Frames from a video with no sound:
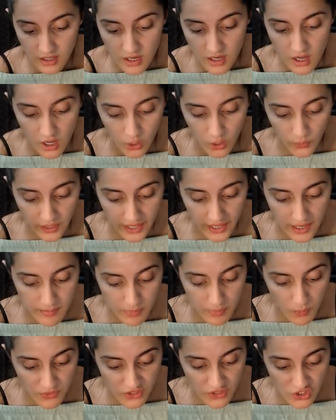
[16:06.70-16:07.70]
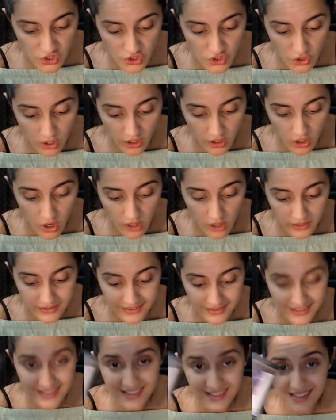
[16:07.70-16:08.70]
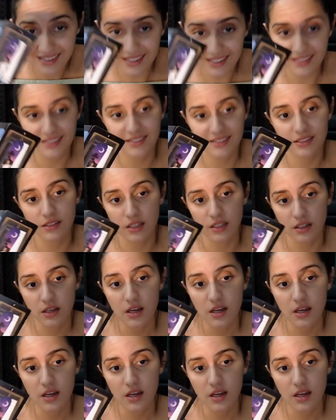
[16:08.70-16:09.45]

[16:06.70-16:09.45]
Okay, but with the Star card, this is destiny.